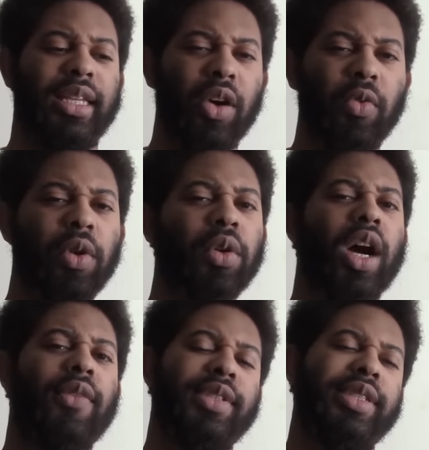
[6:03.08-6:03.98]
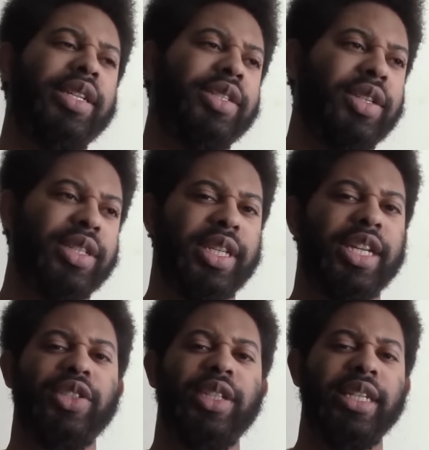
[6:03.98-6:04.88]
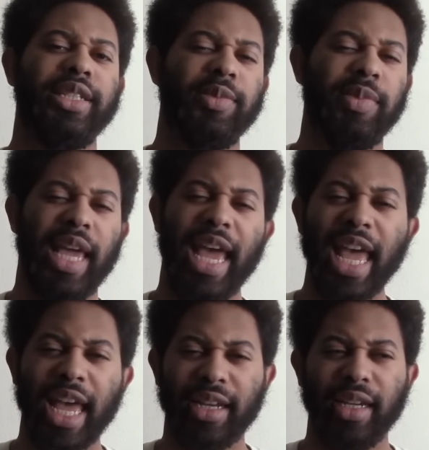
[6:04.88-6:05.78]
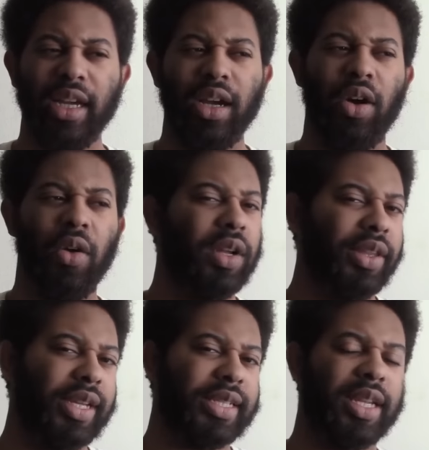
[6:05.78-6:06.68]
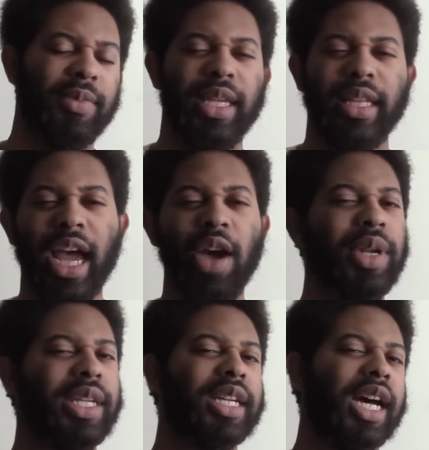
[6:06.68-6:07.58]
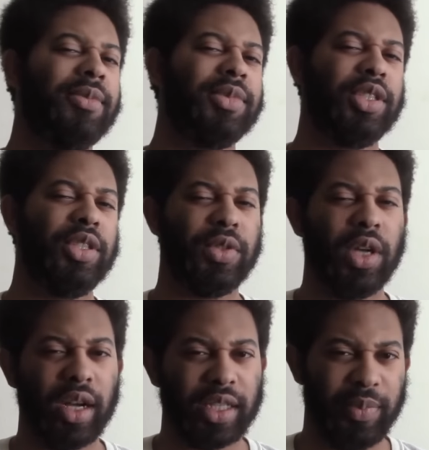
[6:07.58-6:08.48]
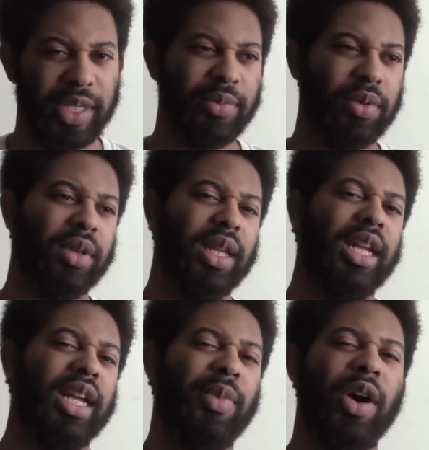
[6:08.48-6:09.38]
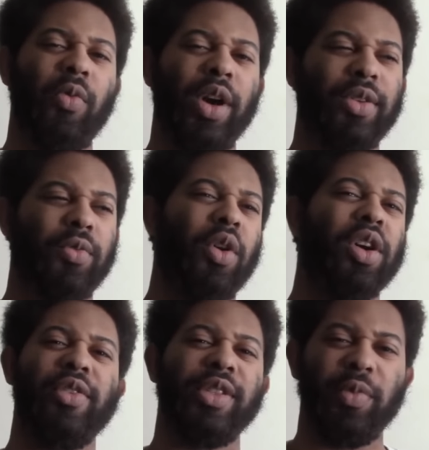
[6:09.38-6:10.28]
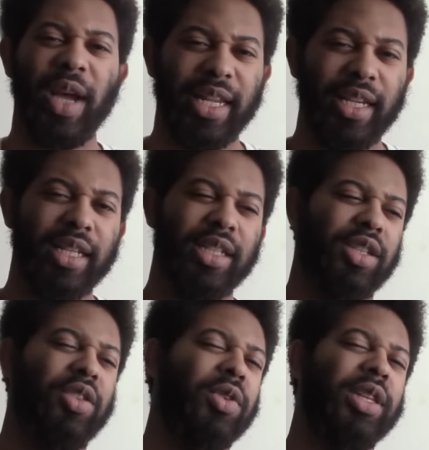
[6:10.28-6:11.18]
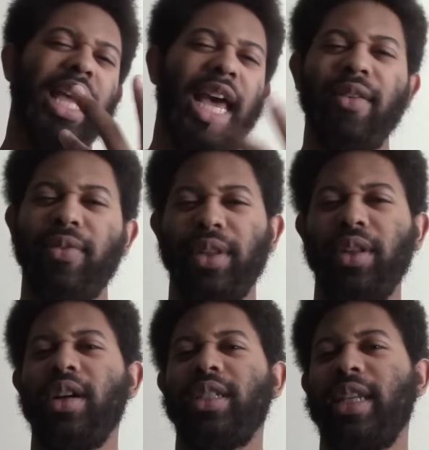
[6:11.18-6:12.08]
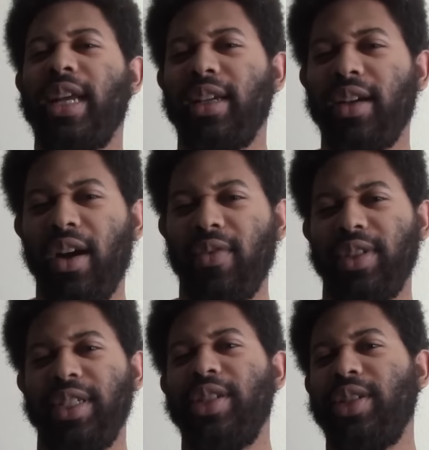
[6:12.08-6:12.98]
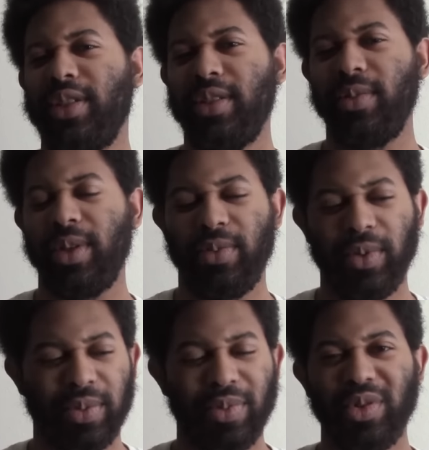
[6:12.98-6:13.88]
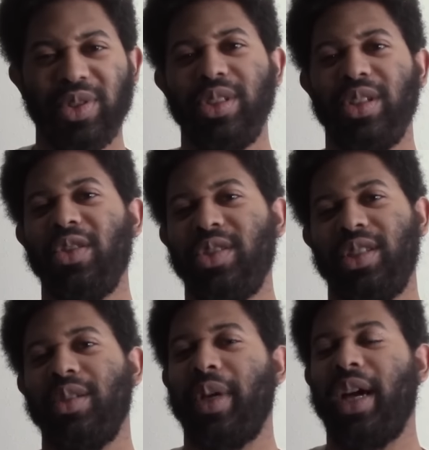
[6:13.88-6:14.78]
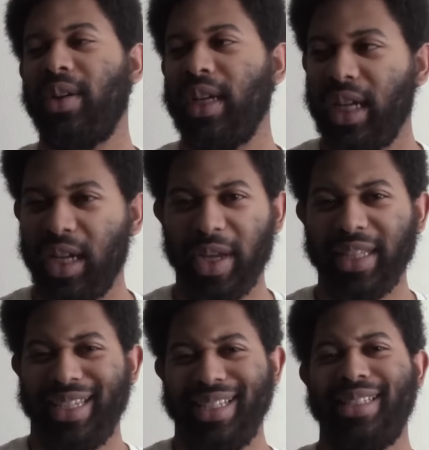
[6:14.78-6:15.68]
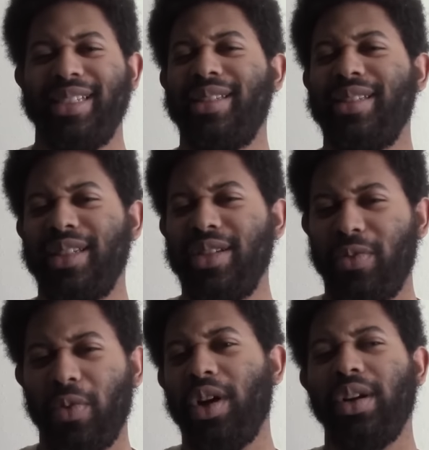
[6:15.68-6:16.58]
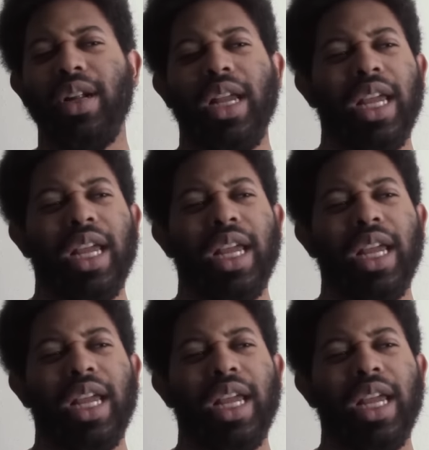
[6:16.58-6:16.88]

no real conversation or discussion needs to be had on this. I mean, how many times do you talk to people about whether water is wet? Do you really have a long-standing conversation with most adults about the consistency of water?